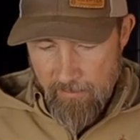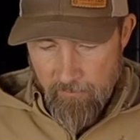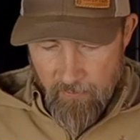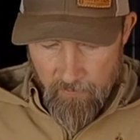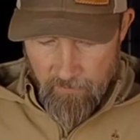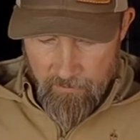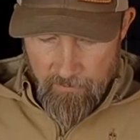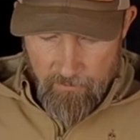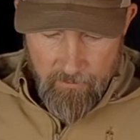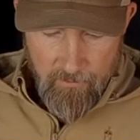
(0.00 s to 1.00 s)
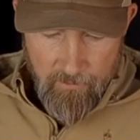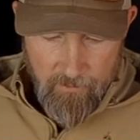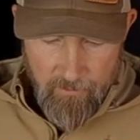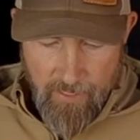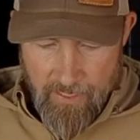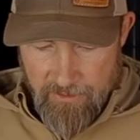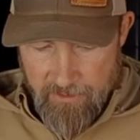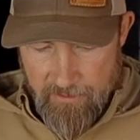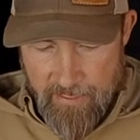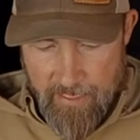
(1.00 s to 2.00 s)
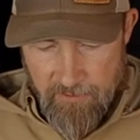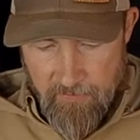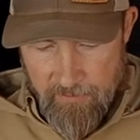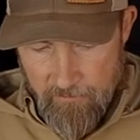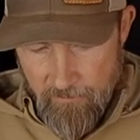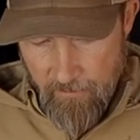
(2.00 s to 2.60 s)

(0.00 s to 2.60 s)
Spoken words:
a boot latch and attachment